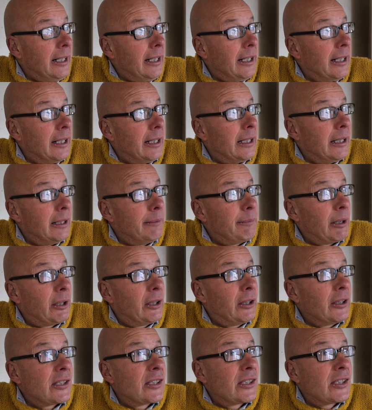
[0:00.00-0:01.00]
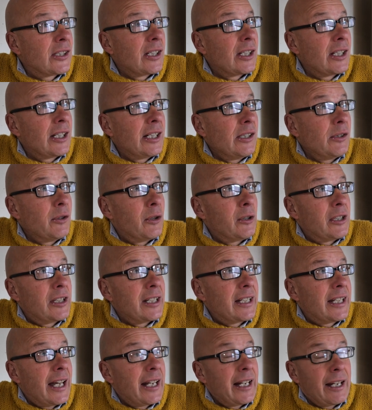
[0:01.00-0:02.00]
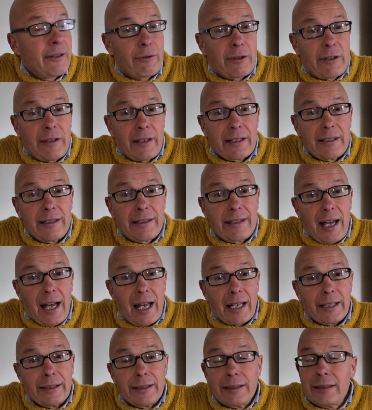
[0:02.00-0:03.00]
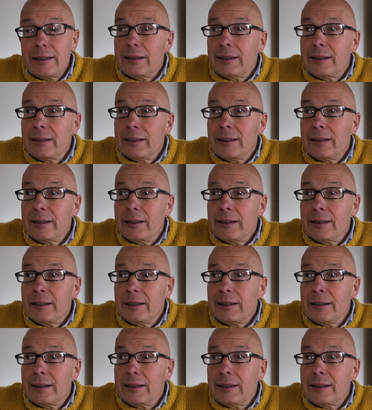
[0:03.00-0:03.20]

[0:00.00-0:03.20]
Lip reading: Because in order to get everything done,